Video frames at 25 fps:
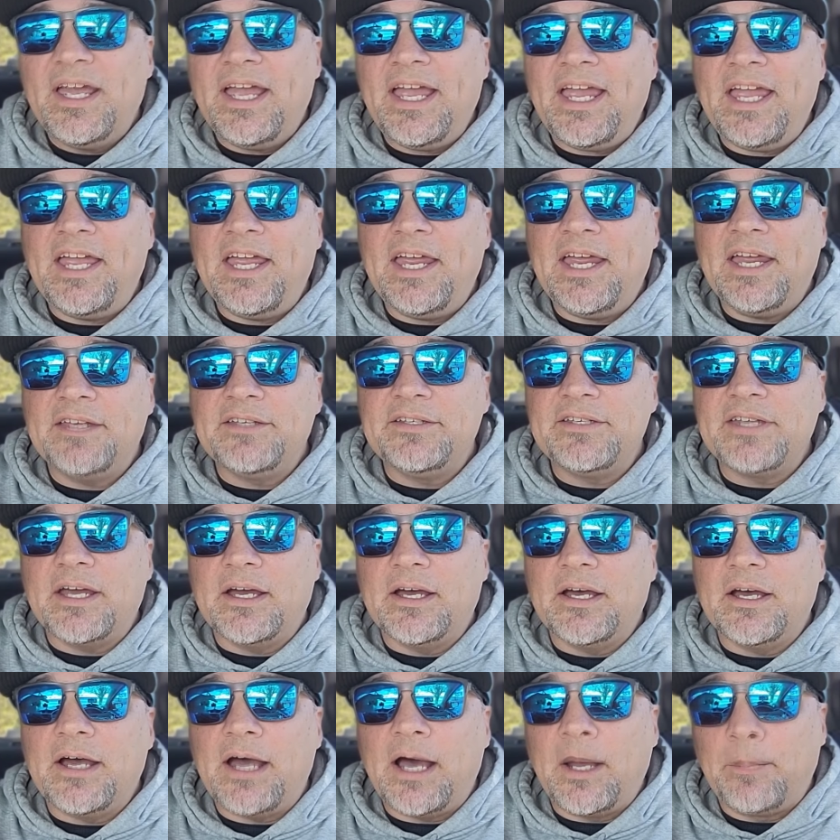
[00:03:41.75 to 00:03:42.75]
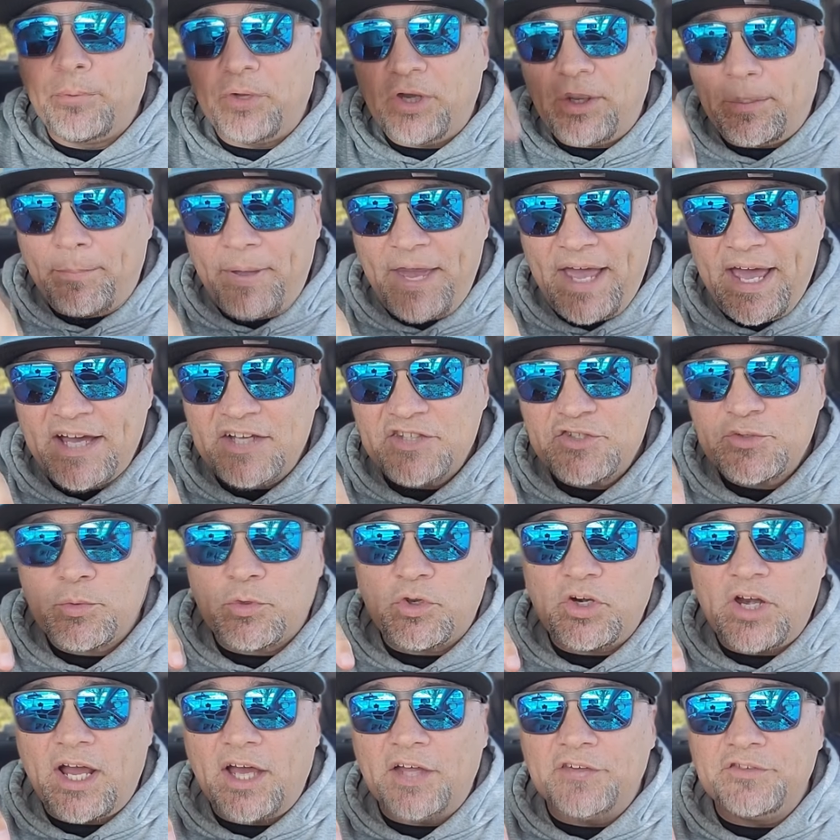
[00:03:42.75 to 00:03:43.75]
And I'll put a
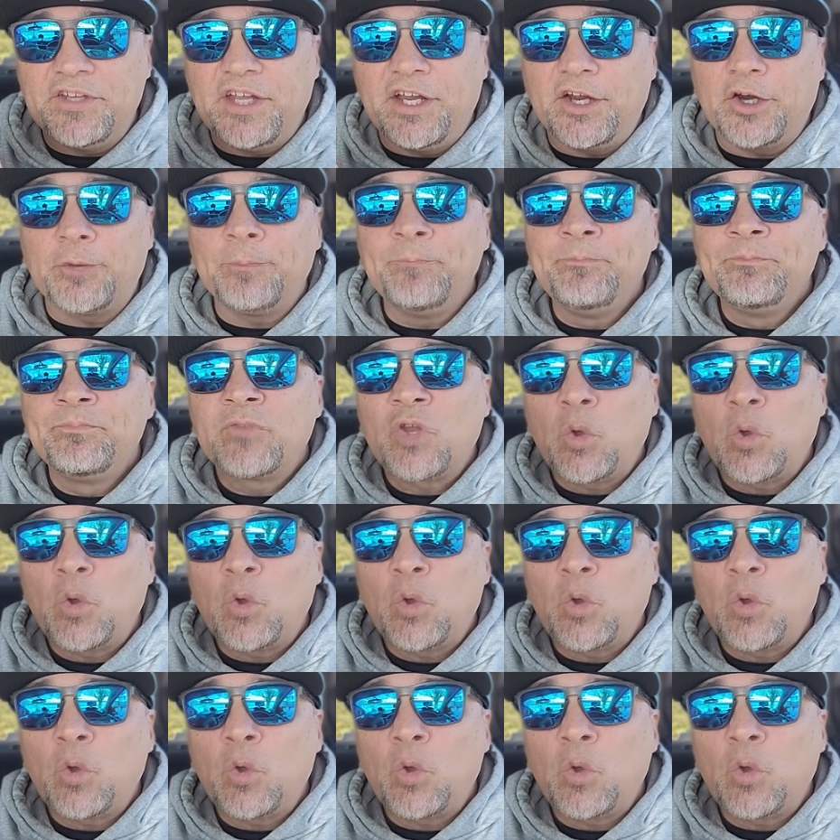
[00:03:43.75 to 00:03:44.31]
password on there,